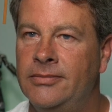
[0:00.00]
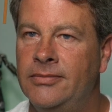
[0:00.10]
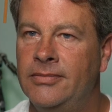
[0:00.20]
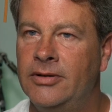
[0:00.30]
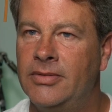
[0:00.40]

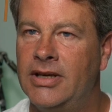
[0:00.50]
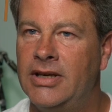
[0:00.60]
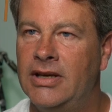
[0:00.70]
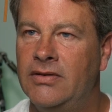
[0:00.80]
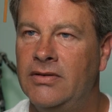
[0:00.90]
Nope, I
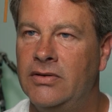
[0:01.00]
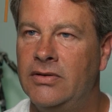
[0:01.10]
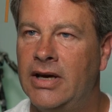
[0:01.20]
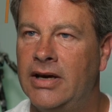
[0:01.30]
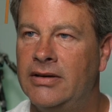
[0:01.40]
can't even do
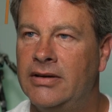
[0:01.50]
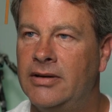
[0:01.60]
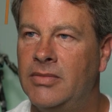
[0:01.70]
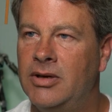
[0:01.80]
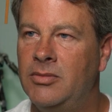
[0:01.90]
that.
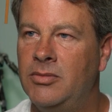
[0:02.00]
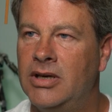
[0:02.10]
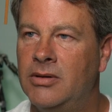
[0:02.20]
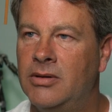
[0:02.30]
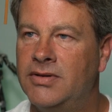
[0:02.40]
I might be
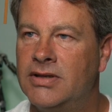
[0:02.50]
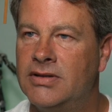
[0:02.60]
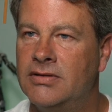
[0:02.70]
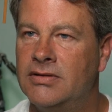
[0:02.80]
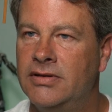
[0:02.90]
able to
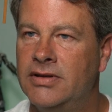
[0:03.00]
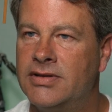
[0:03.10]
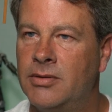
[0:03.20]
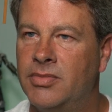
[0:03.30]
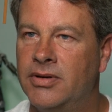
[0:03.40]
turn this
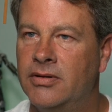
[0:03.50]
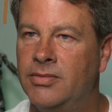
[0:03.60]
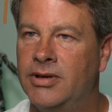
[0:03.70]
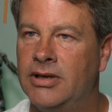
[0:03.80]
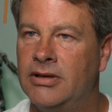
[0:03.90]
up a little
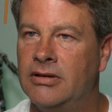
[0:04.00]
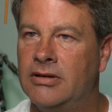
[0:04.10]
bit.